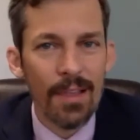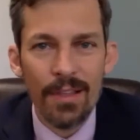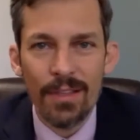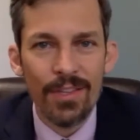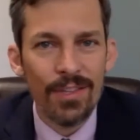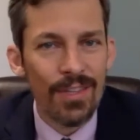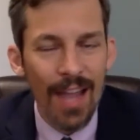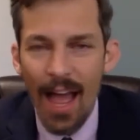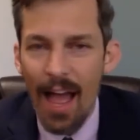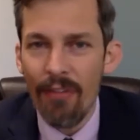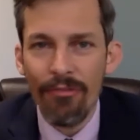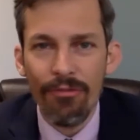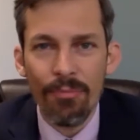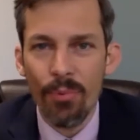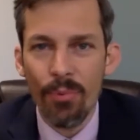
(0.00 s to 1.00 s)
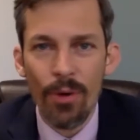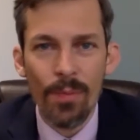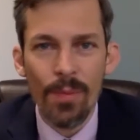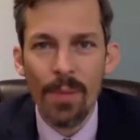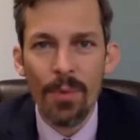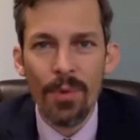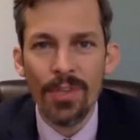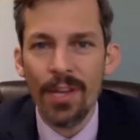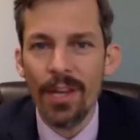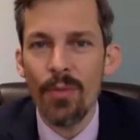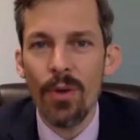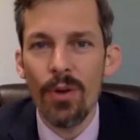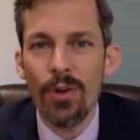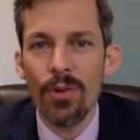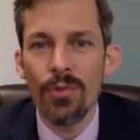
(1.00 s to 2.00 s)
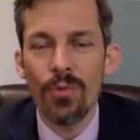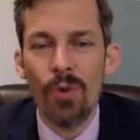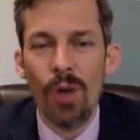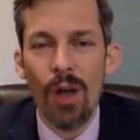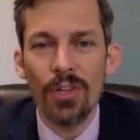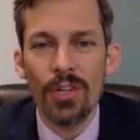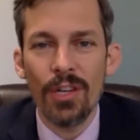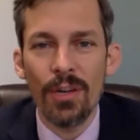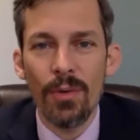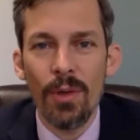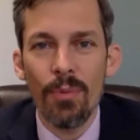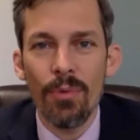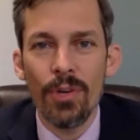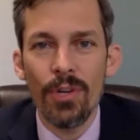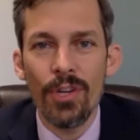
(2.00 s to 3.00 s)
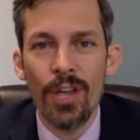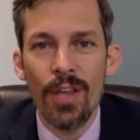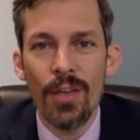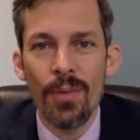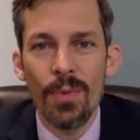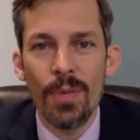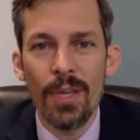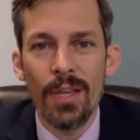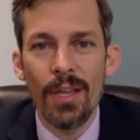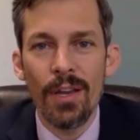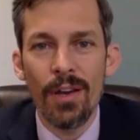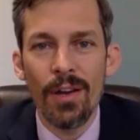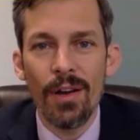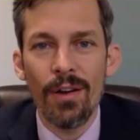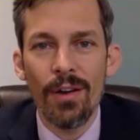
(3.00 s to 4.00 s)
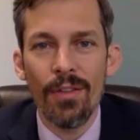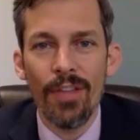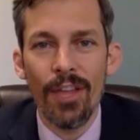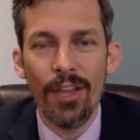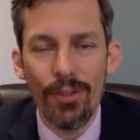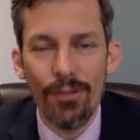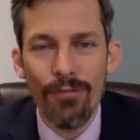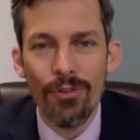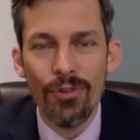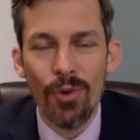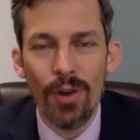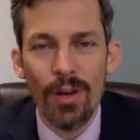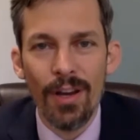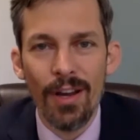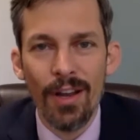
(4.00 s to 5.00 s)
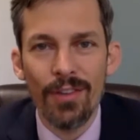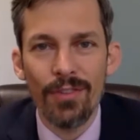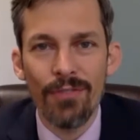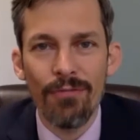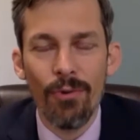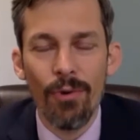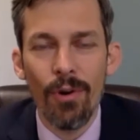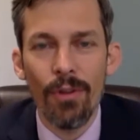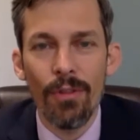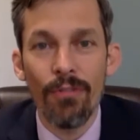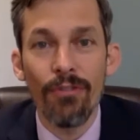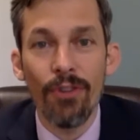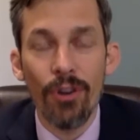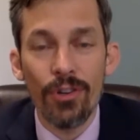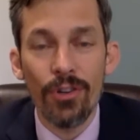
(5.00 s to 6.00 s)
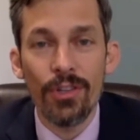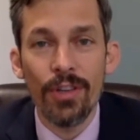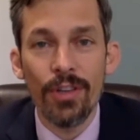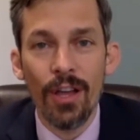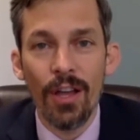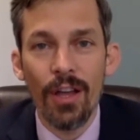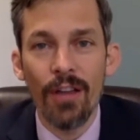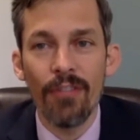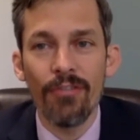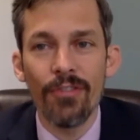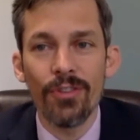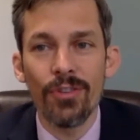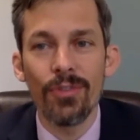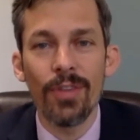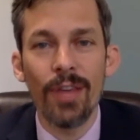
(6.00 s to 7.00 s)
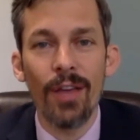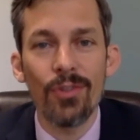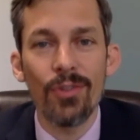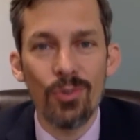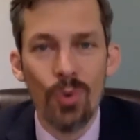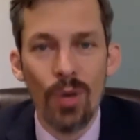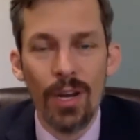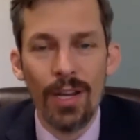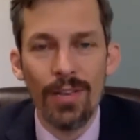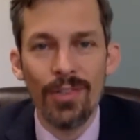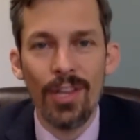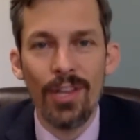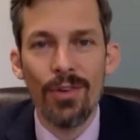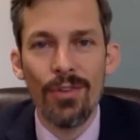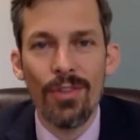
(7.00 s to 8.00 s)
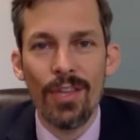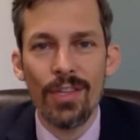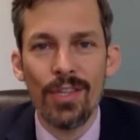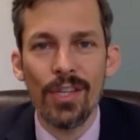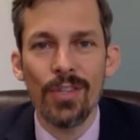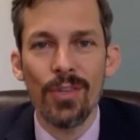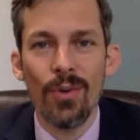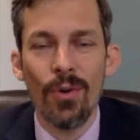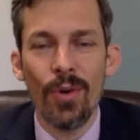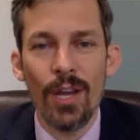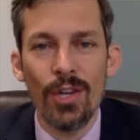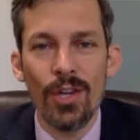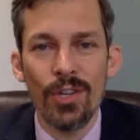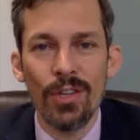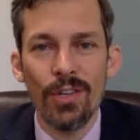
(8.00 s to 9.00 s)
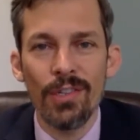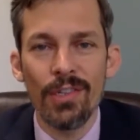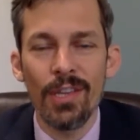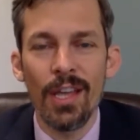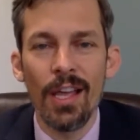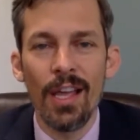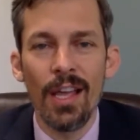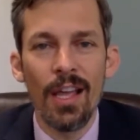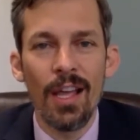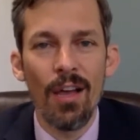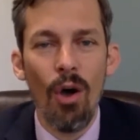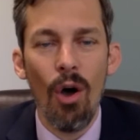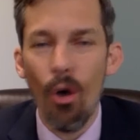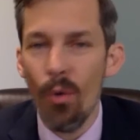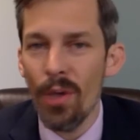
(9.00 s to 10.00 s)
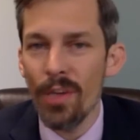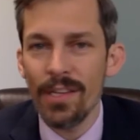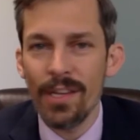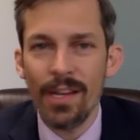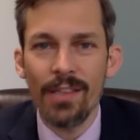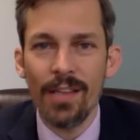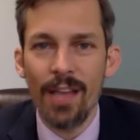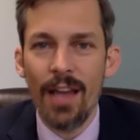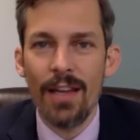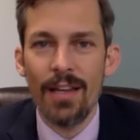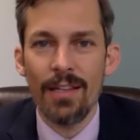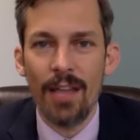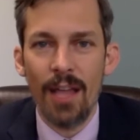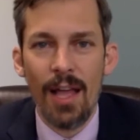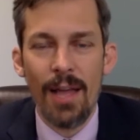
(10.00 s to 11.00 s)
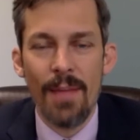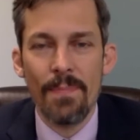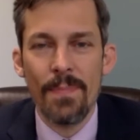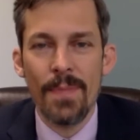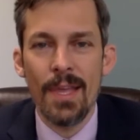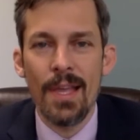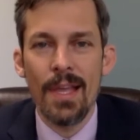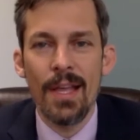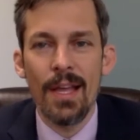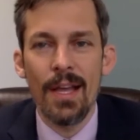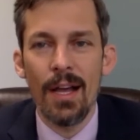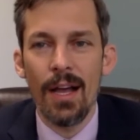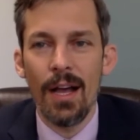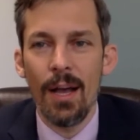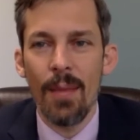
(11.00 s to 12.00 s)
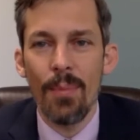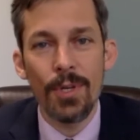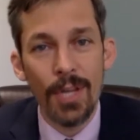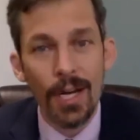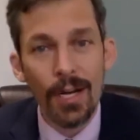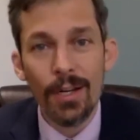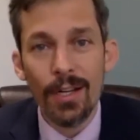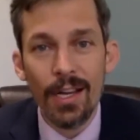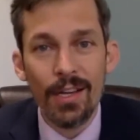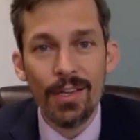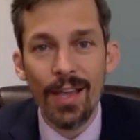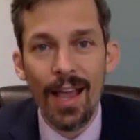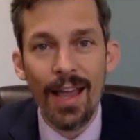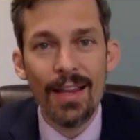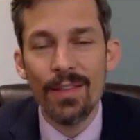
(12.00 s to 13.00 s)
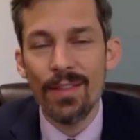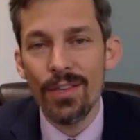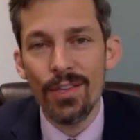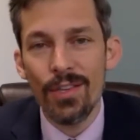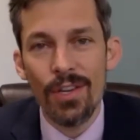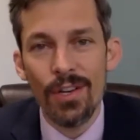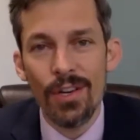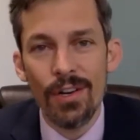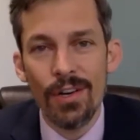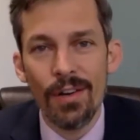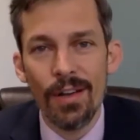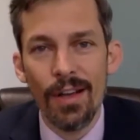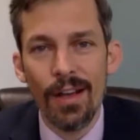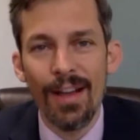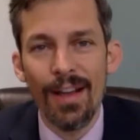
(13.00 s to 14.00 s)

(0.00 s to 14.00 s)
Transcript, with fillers: staff, board members, anyone who's watching. We appreciate you being here. Thank you for joining us for the first of the 2020 Senior Thesis Orations. Always an exciting time, uh, particularly exciting this year uh,